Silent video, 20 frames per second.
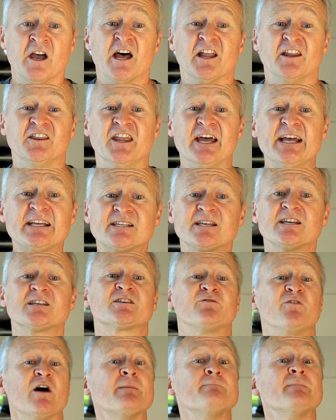This
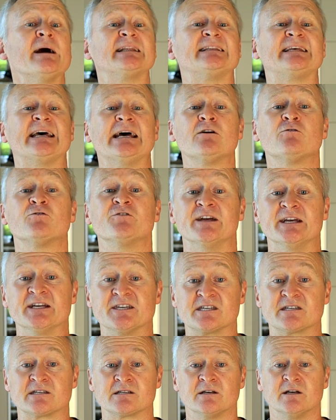is where my
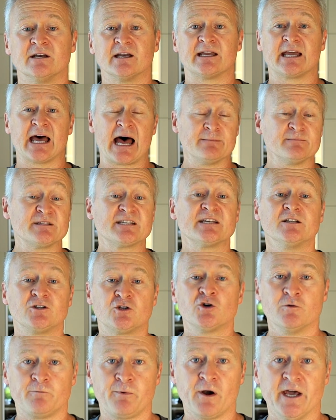theories comes
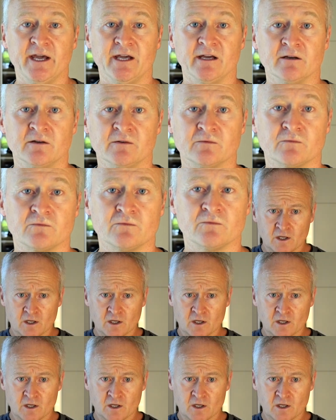into play.